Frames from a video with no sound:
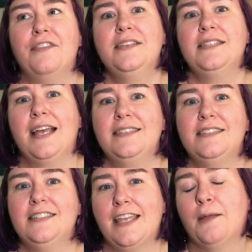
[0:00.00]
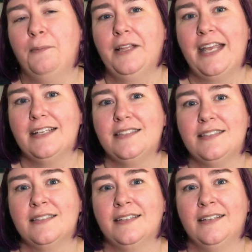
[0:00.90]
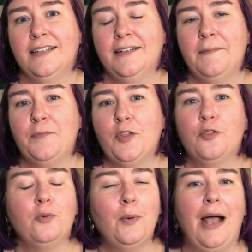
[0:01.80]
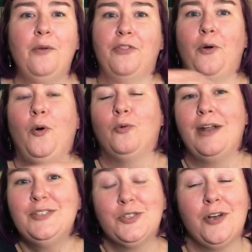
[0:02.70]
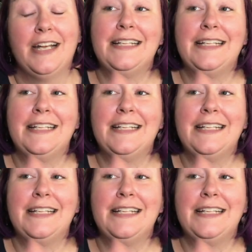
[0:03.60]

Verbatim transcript: this has to take place throughout the whole restaurant.